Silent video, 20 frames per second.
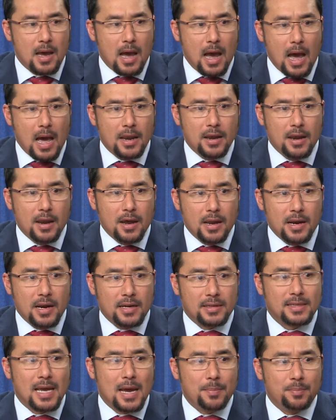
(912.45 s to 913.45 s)
and an
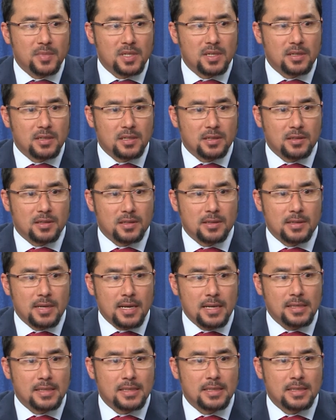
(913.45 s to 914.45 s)
attempt to
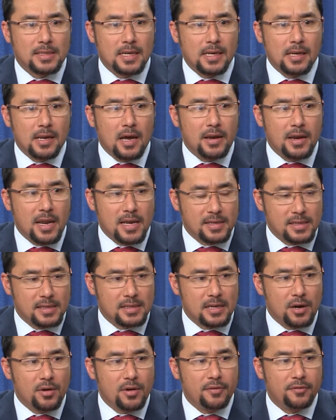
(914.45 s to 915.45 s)
instill
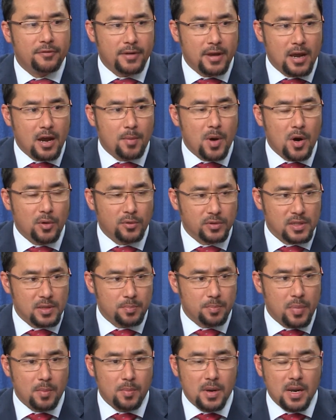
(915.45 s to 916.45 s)
unnecessary fear amongst the
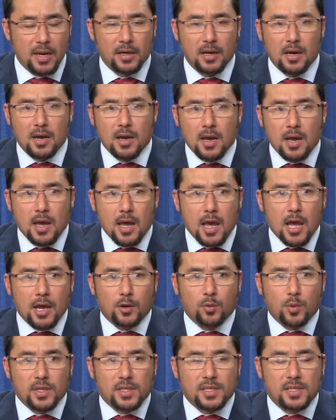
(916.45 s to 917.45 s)
public.
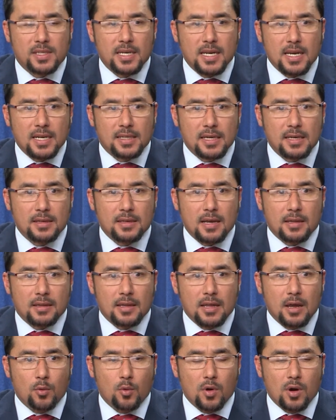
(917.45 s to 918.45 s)
It was stated that
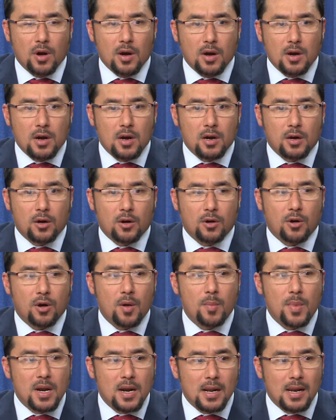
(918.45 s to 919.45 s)
there were
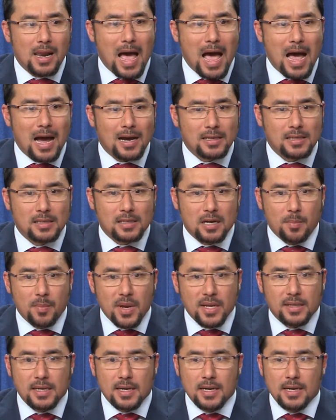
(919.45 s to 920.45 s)
criminal acts
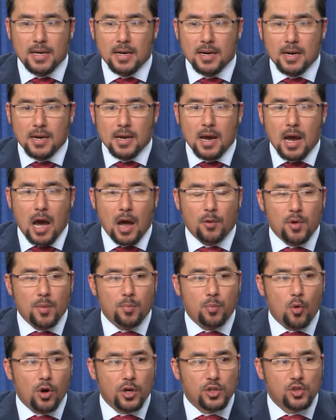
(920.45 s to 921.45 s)
committed and
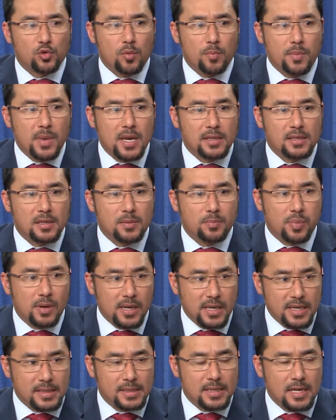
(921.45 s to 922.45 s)
reports were made to
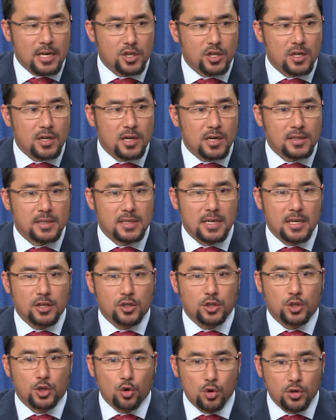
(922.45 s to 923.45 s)
police station at
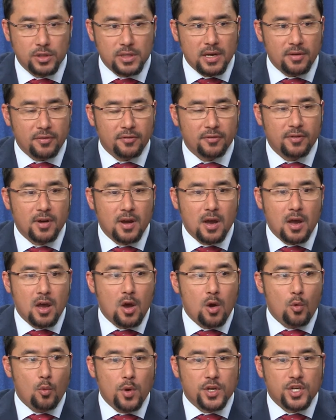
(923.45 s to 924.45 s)
Saint Joseph,
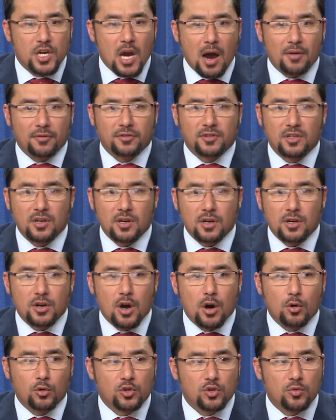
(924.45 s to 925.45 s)
which have turned
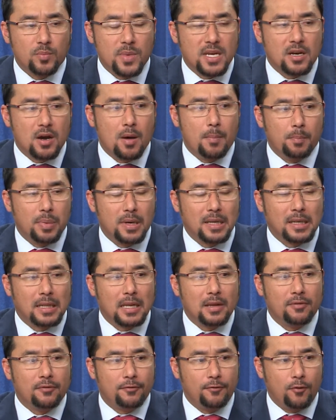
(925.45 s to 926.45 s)
out to be
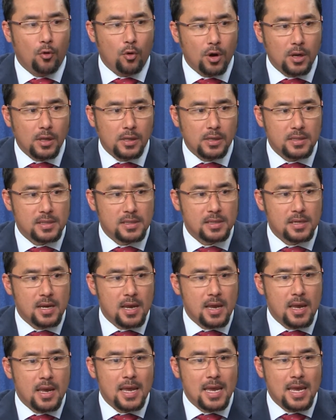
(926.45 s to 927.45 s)
completely false,
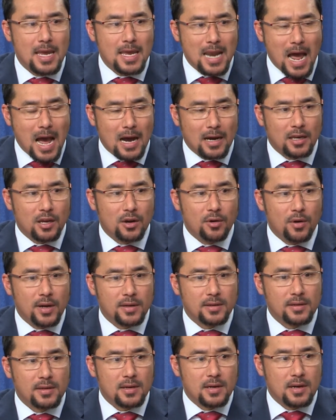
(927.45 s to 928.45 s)

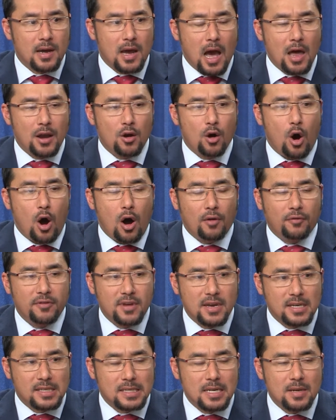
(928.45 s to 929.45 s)
inaccurate, and
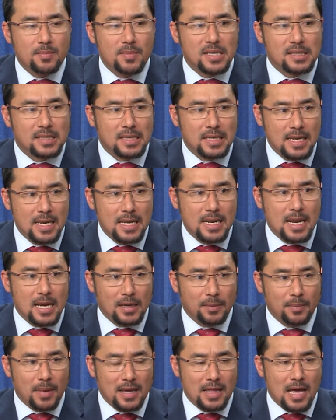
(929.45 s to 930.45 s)
obviously
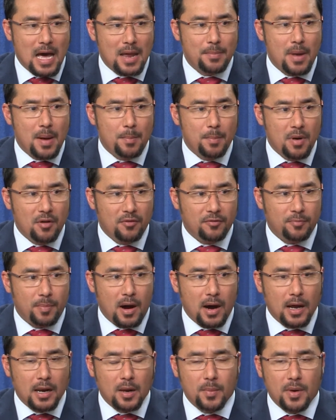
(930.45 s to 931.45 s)
misleading by that member of
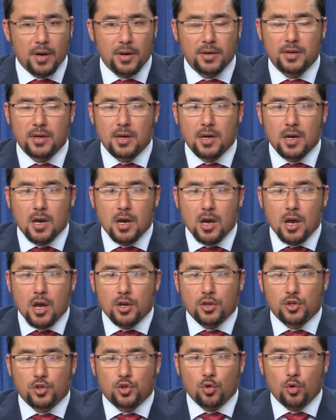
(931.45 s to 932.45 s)
parliament.
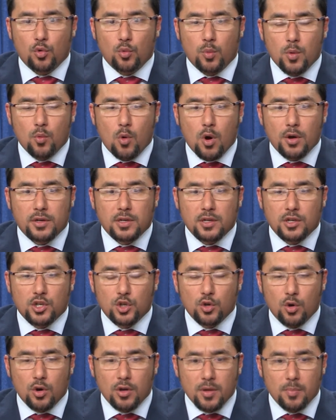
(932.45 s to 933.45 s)
So we want to
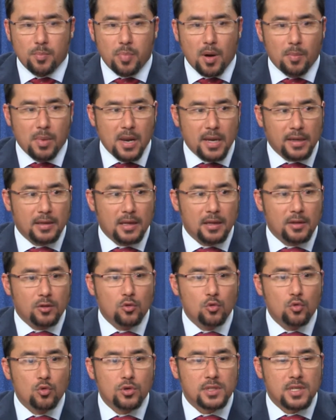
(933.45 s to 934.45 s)
assure the public that
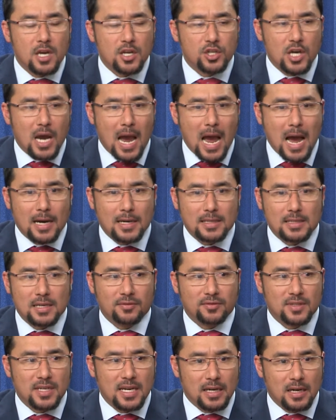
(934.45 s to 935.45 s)
no such acts
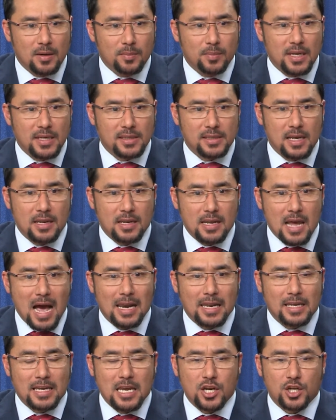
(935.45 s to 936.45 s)
have taken place. And the
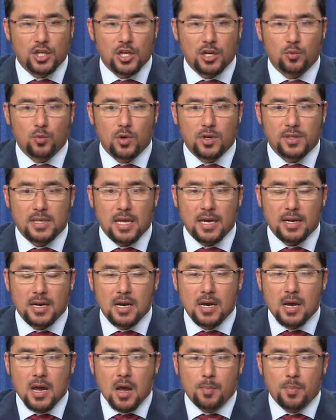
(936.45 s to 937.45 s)
allegation was that
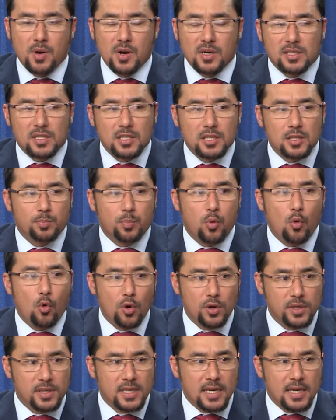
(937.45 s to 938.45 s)
persons
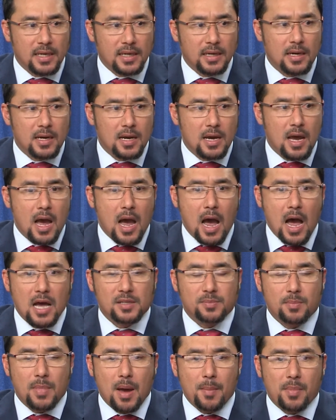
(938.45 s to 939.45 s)
posing
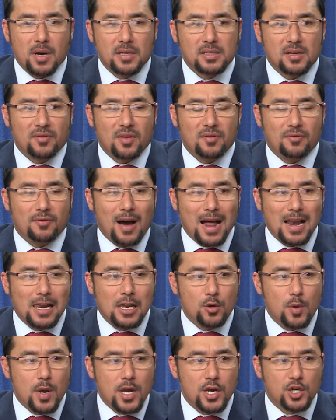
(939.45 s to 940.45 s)
as members of the
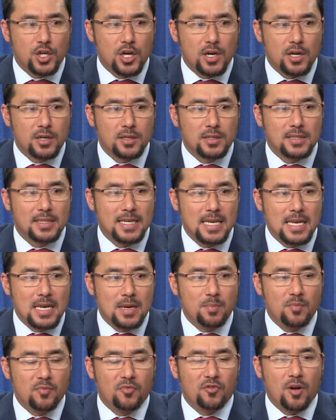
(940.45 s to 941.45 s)
valuation
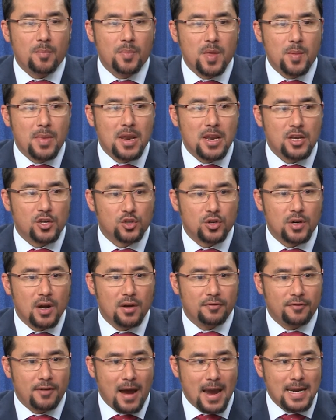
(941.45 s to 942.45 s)
team from the Ministry
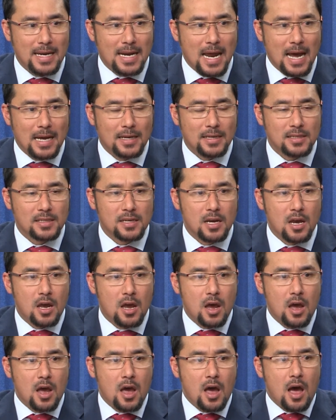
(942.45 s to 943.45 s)
of Finance
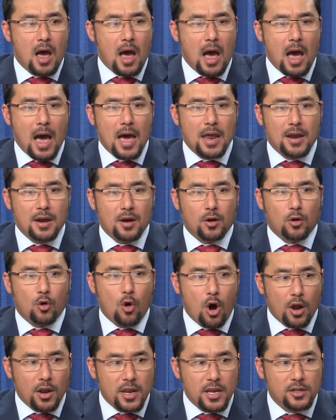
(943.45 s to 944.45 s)
had
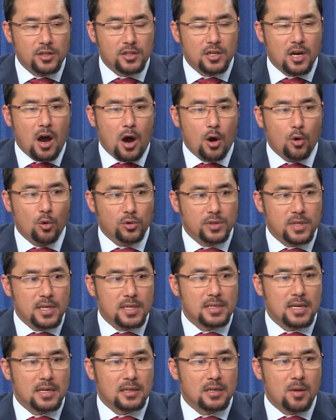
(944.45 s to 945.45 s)
gone into
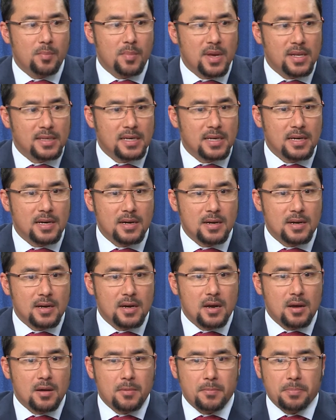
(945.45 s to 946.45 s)
houses and committed
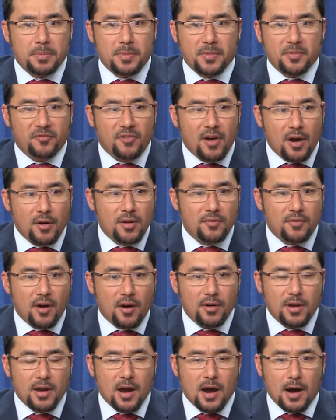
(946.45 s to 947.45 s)
very,
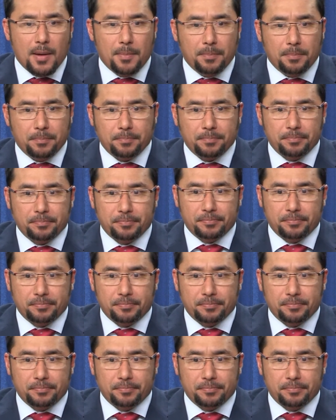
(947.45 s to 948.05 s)
very um,